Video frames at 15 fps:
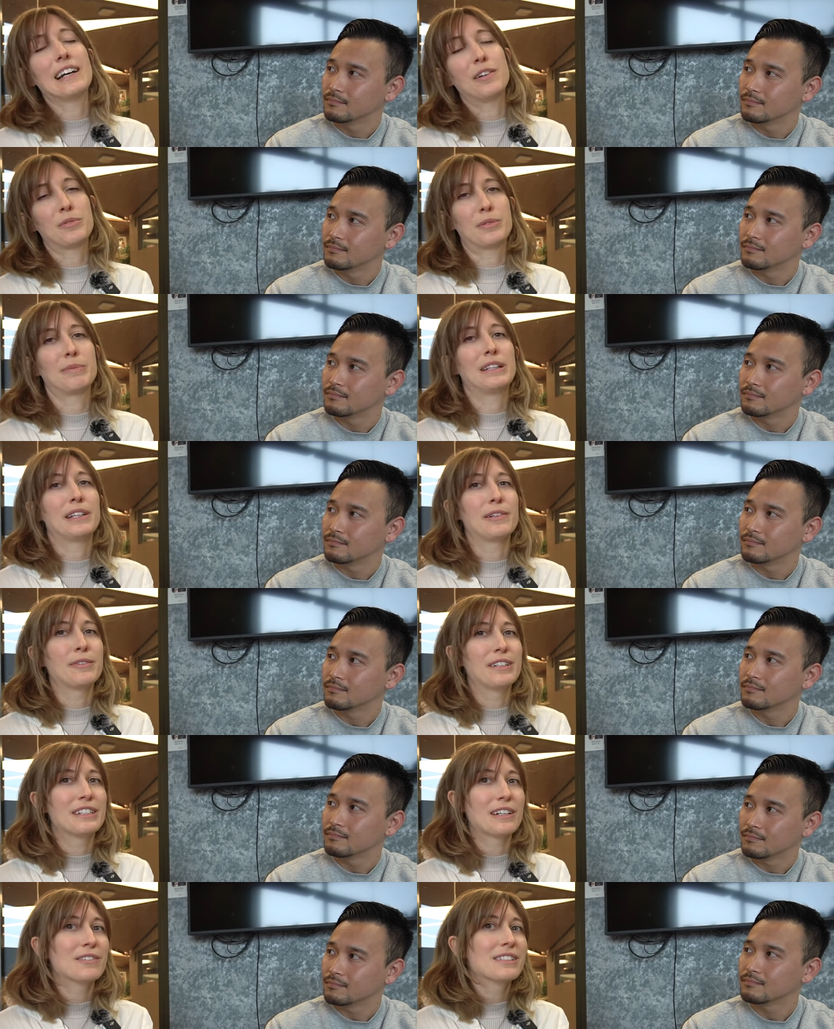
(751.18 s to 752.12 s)
Speaker 1: helped my
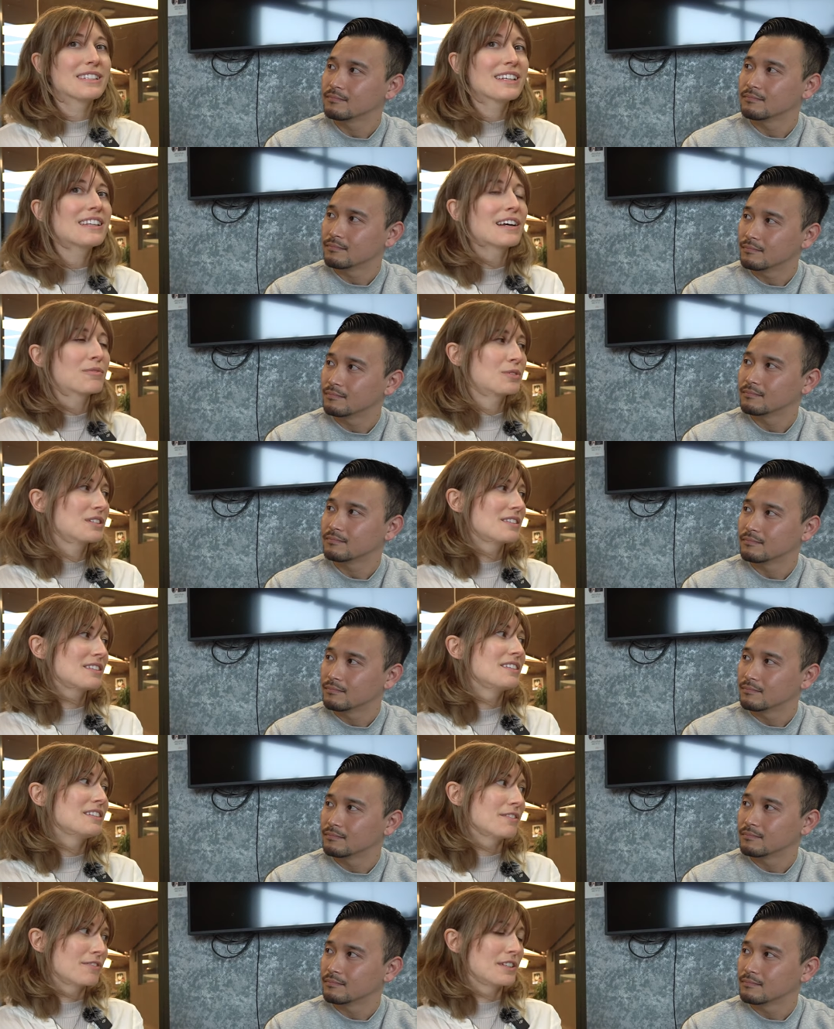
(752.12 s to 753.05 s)
language. I would say that was
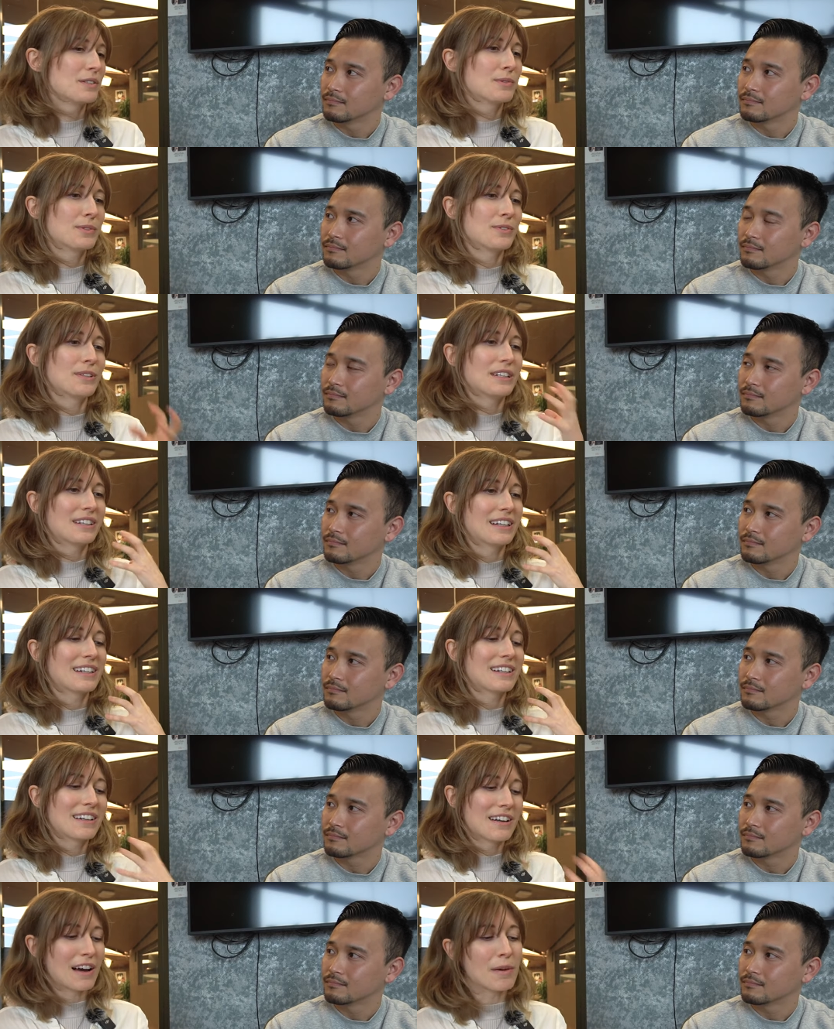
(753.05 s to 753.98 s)
the difference between,
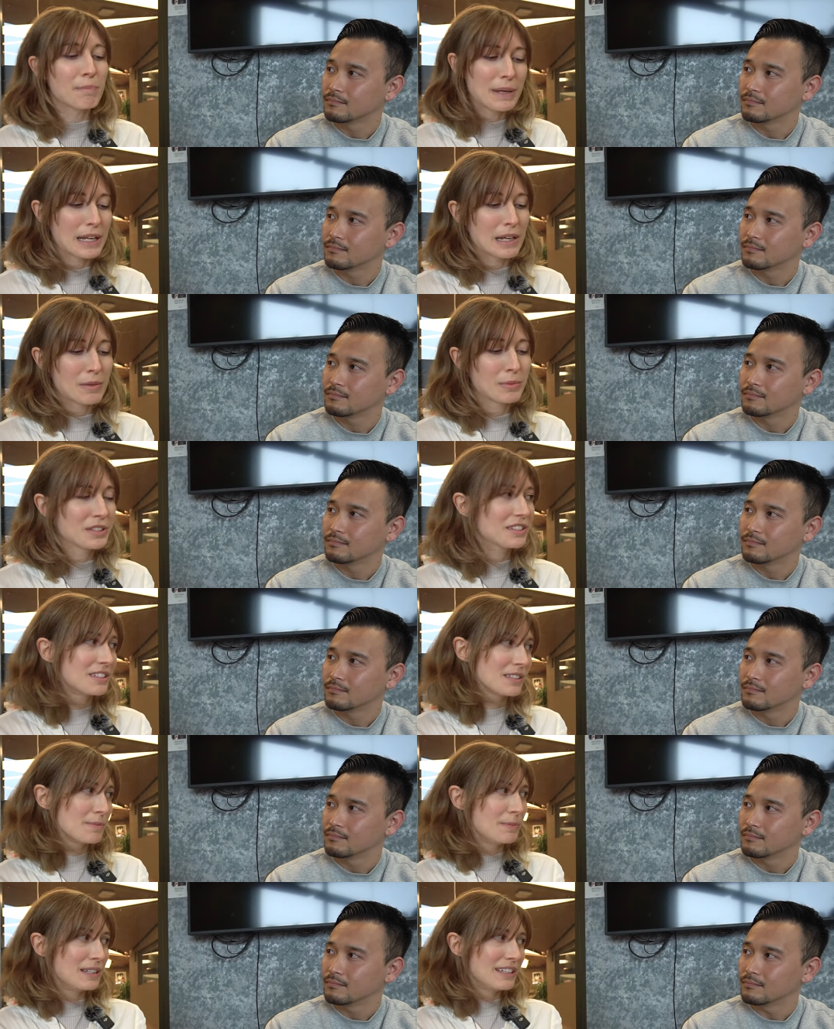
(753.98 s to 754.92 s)
like, not being able to
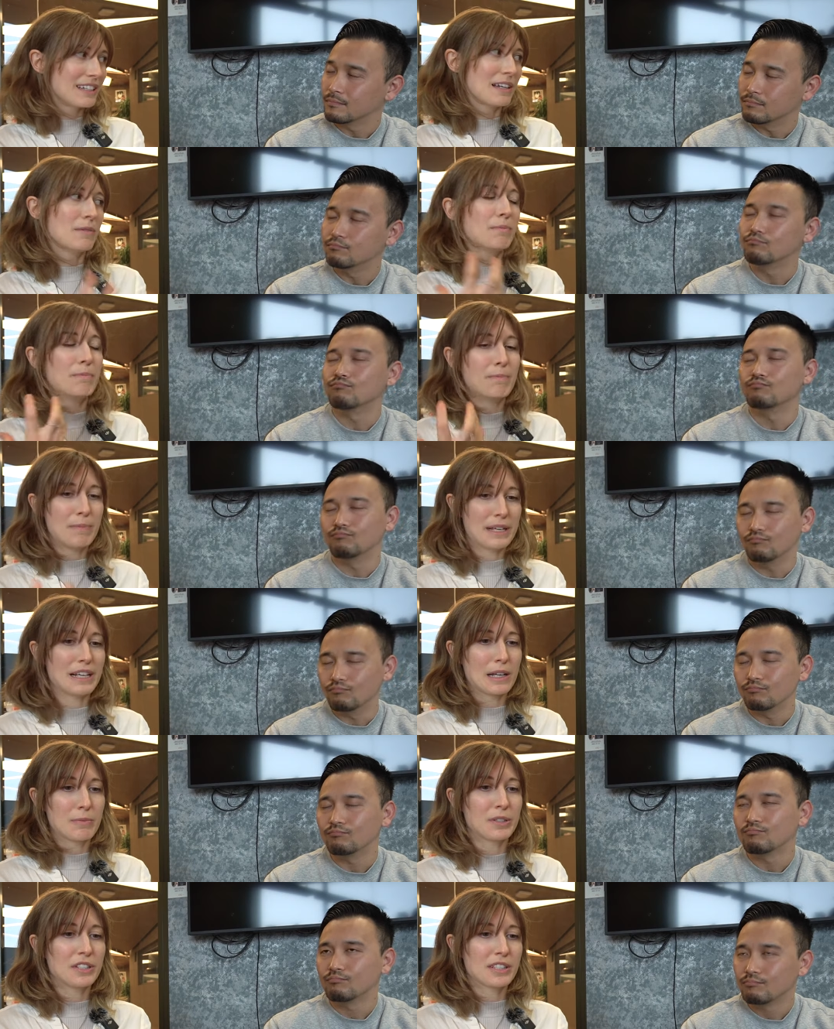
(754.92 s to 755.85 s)
speak and mm.
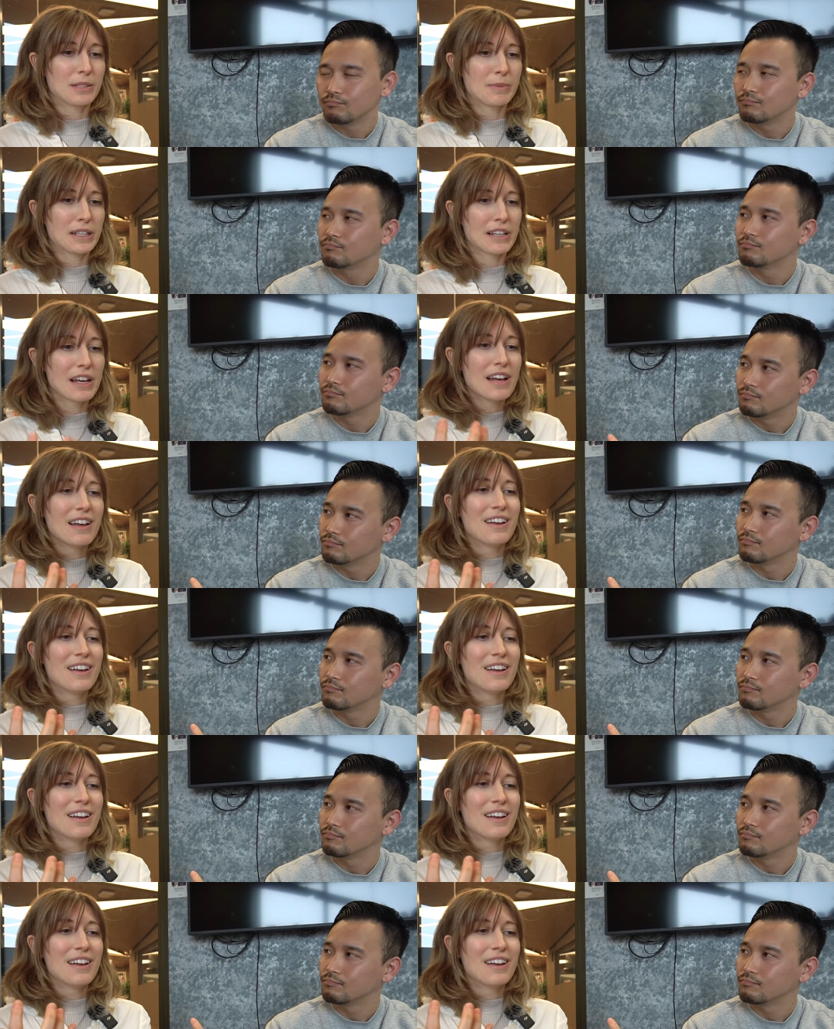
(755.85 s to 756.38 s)
being able to speak.